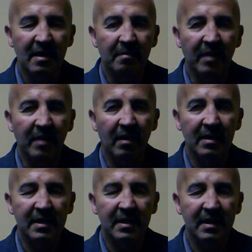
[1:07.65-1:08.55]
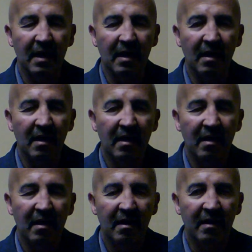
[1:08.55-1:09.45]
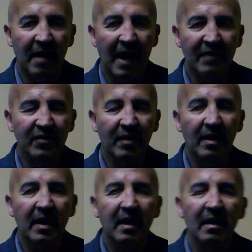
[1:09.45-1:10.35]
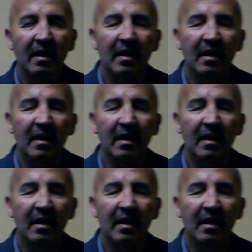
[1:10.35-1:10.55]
because naturally